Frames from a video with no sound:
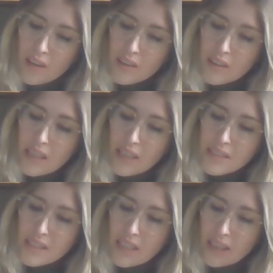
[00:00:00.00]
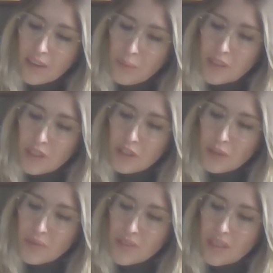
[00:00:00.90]
the next day opened a new
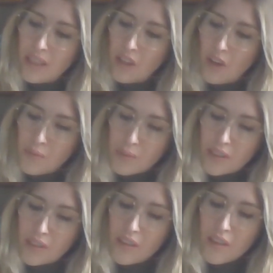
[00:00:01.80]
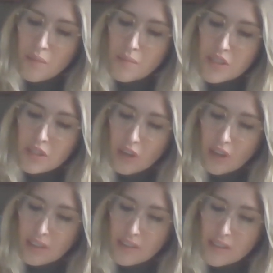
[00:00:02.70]
scene at Longbourn. Mr.
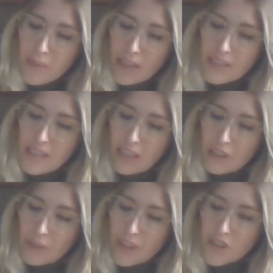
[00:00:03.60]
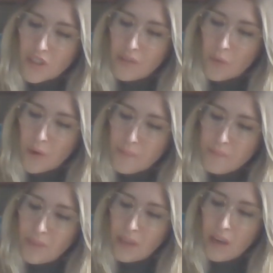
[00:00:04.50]
Collins made his declaration in form,
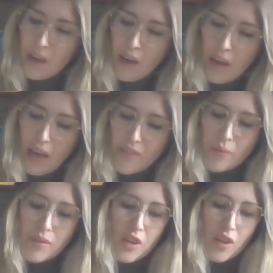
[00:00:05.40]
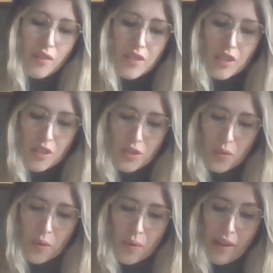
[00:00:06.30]
having resolved to do
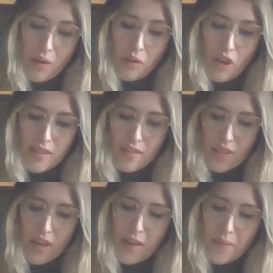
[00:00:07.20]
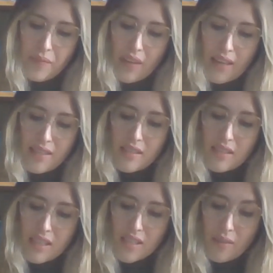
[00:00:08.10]
it without loss of time, as his
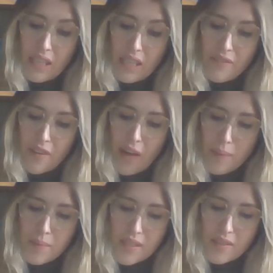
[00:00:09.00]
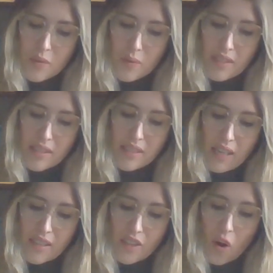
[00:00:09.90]
leave of absence was
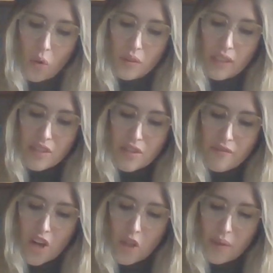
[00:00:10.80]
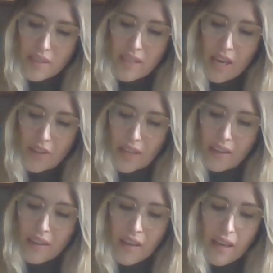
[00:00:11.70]
extended only to the following Saturday,
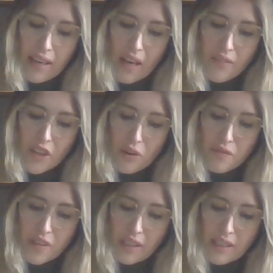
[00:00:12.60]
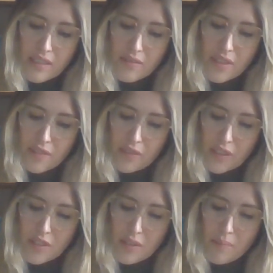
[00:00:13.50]
and having no feelings of
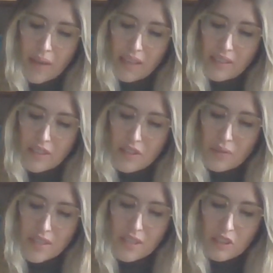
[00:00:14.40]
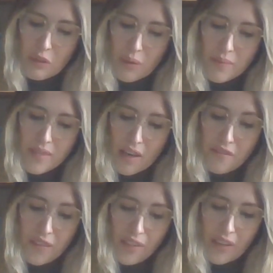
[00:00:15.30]
difference to make it distressing to himself
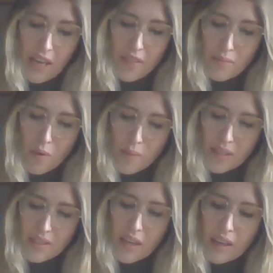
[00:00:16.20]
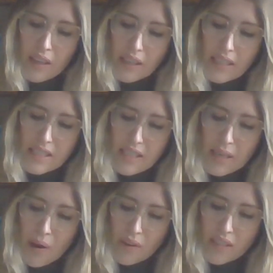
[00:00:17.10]
even at the moment, he set
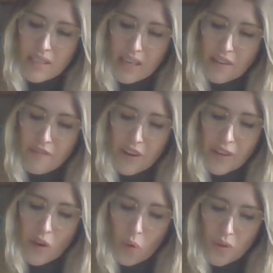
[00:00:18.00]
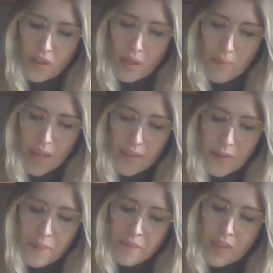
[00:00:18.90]
about it in a very orderly manner,
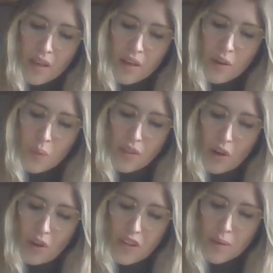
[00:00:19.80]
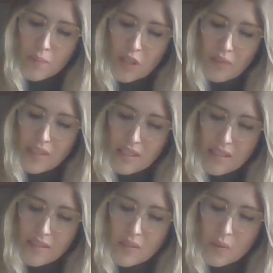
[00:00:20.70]
with all the
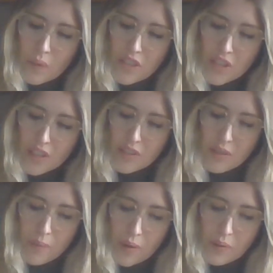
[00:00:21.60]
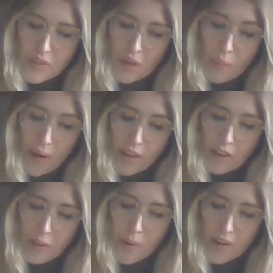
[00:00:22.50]
observances which he supposed a
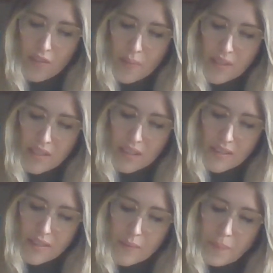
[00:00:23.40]
regular part of the business.